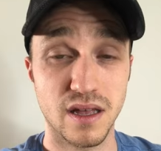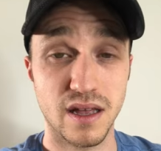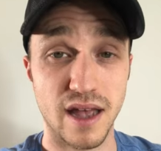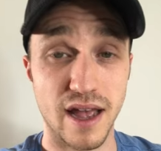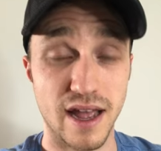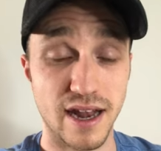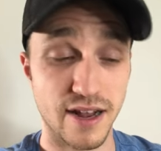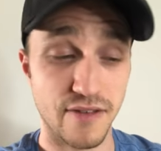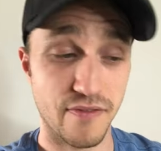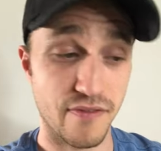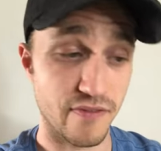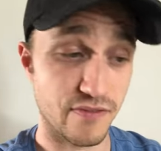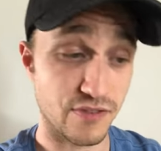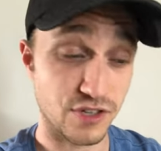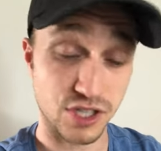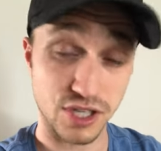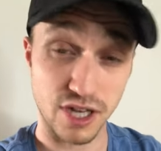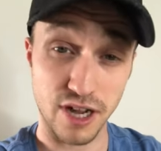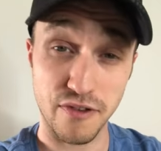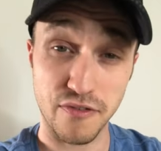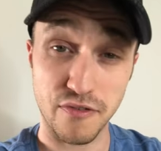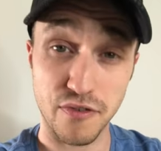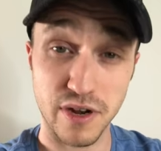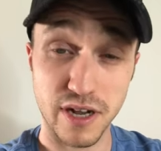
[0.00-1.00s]
And if
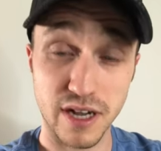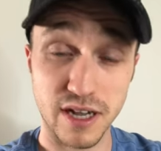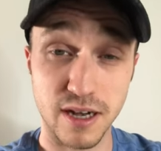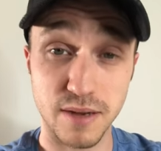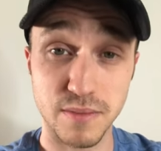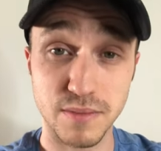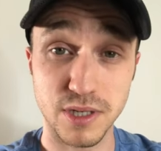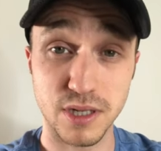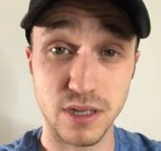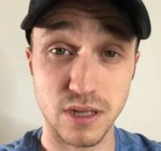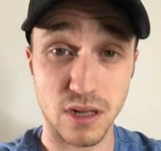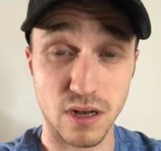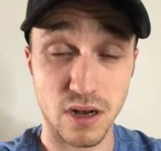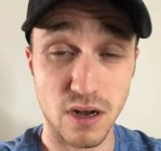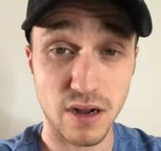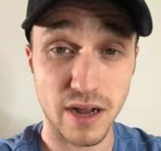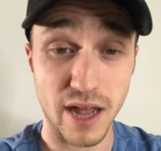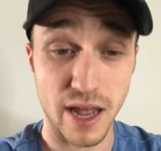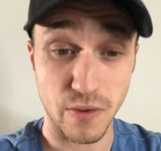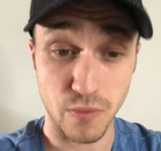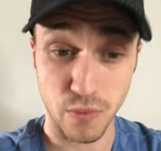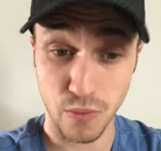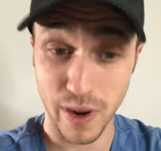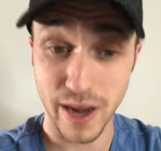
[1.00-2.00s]
suffering comes
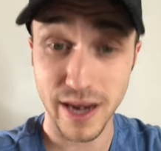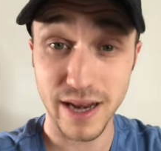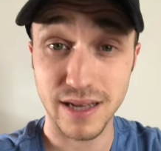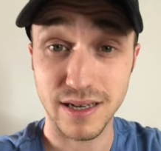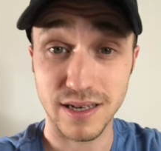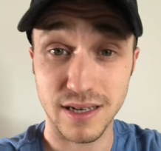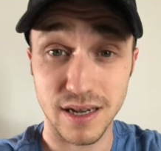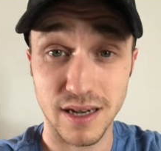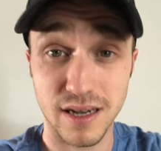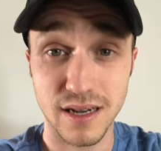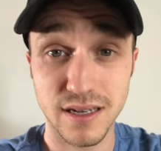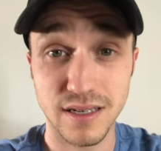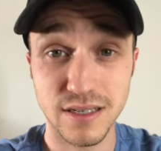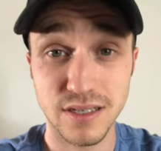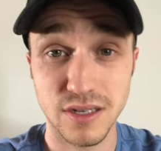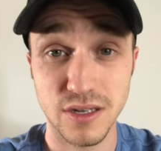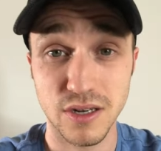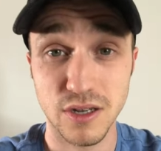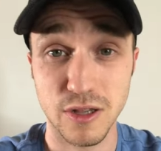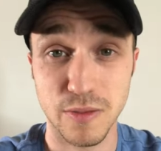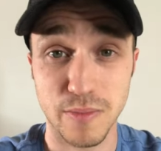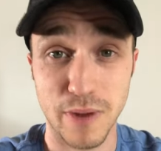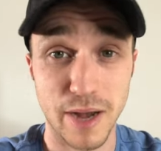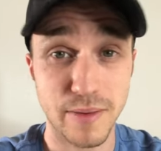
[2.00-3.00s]
along, and when it does, you
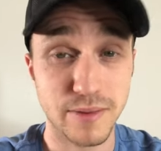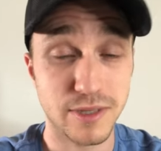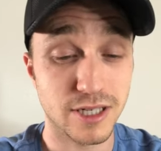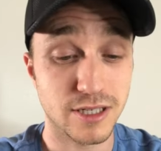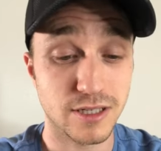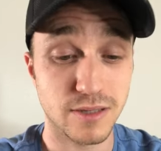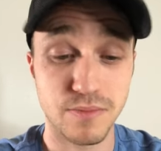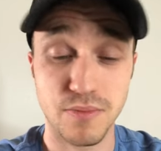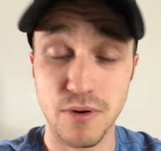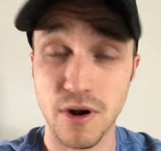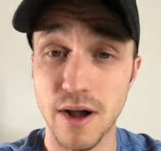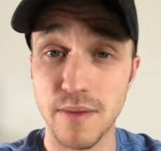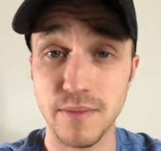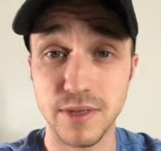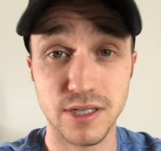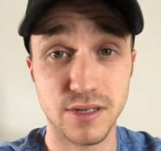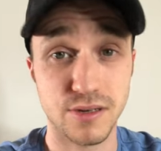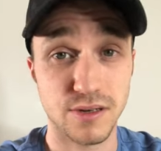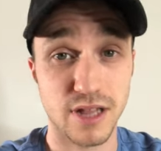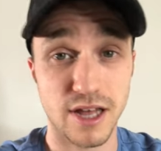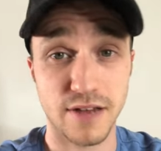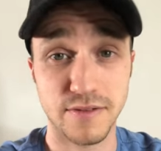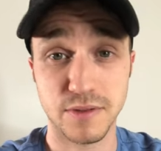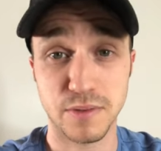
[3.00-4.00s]
know, the Bible doesn't promise
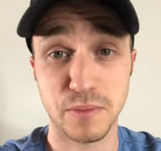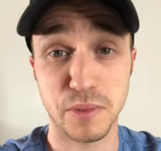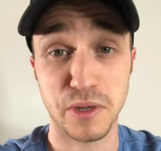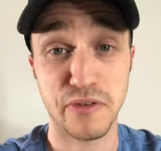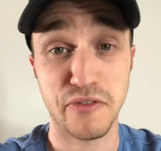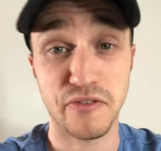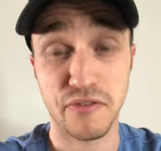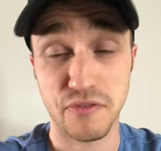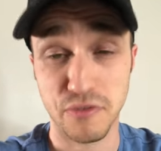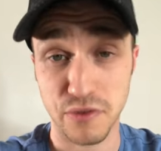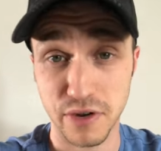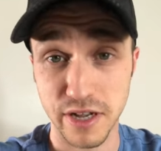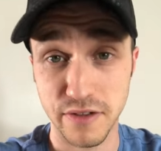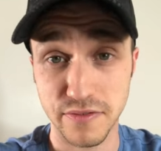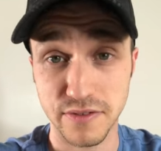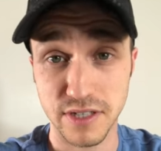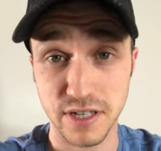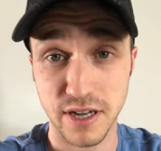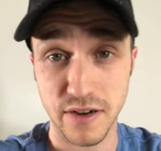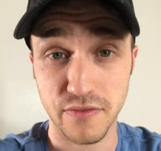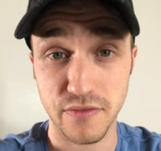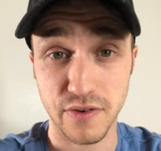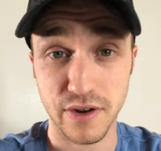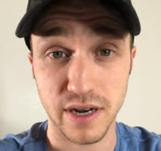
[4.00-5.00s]
our lives will be free of
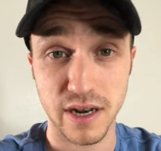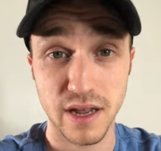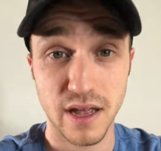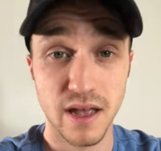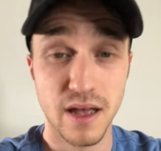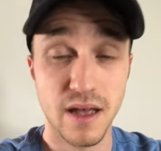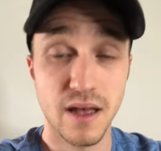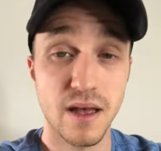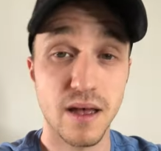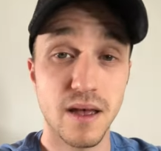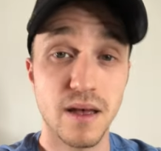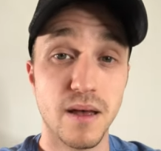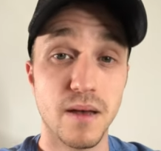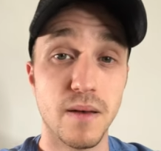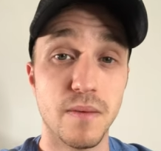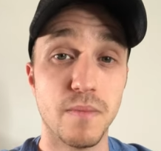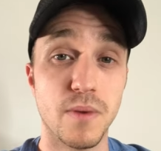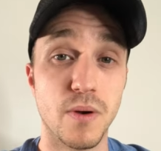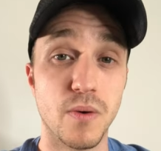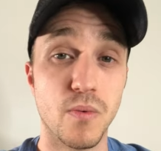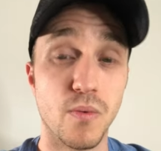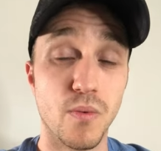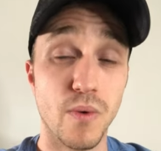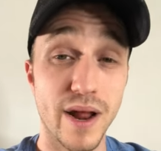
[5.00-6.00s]
suffering,
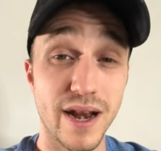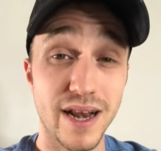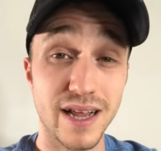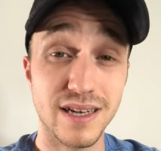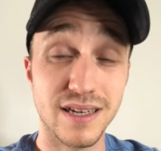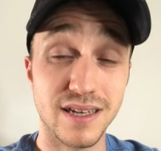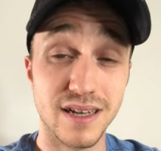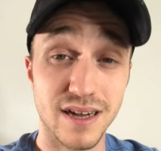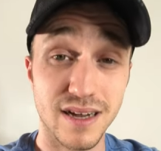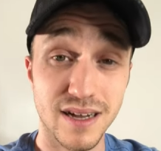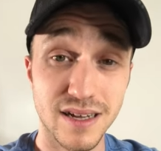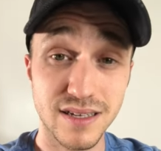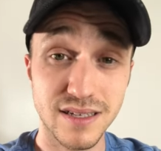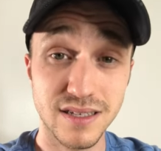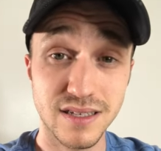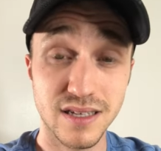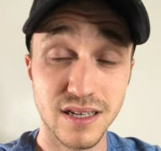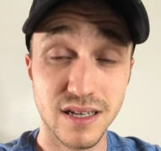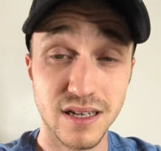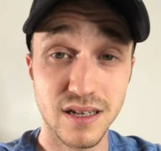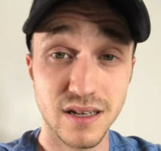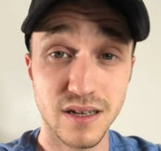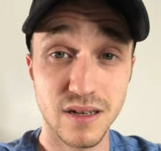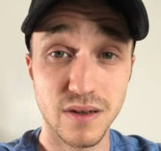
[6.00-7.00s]
but when it
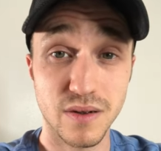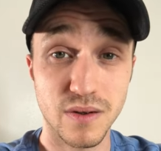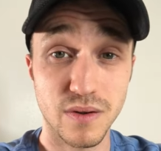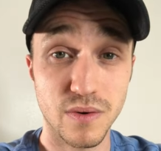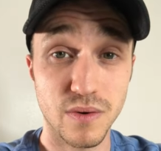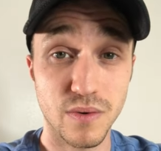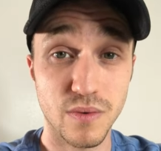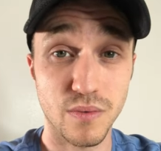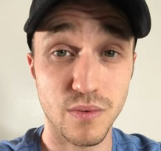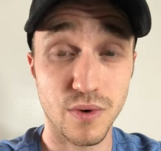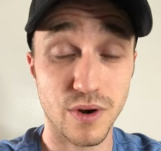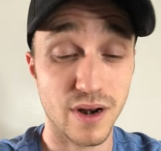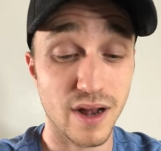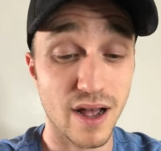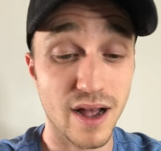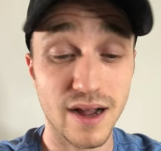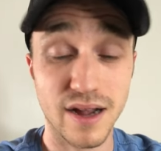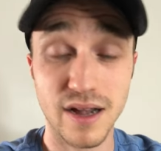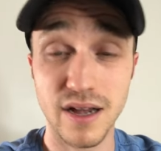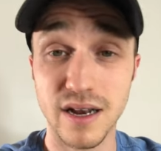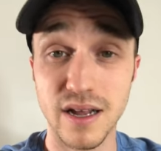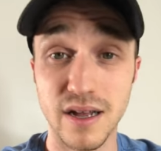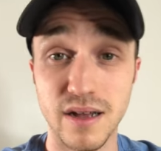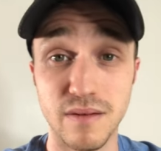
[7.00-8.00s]
does, we're
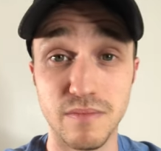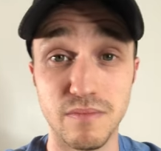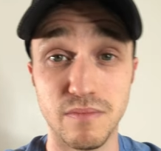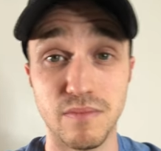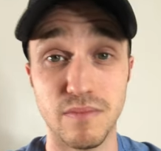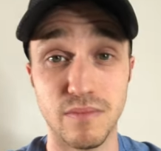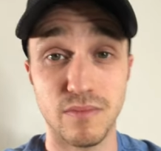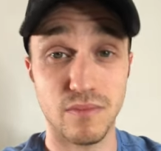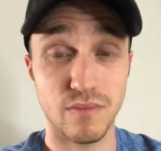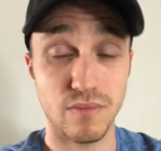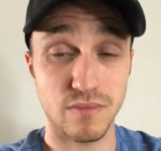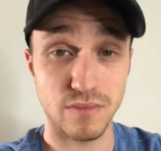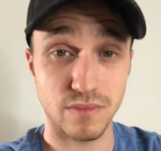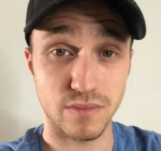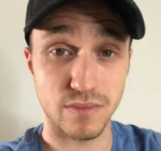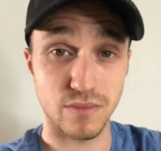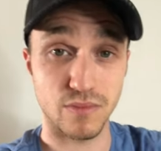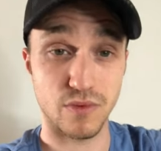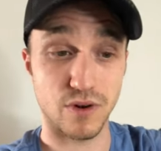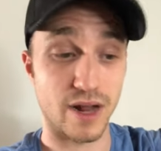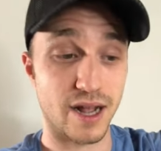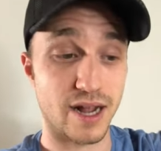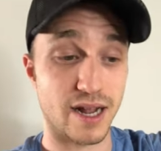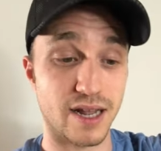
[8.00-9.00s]
not gonna
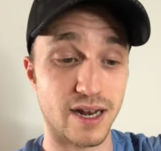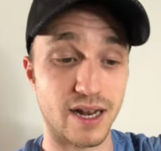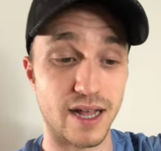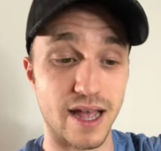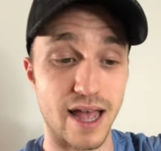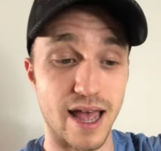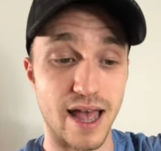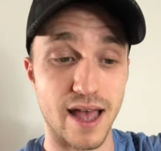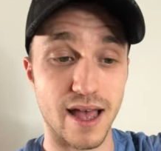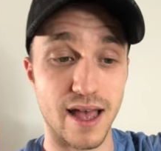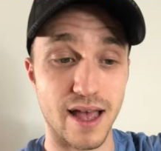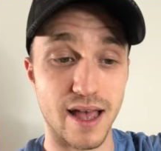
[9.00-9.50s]
we're not gonna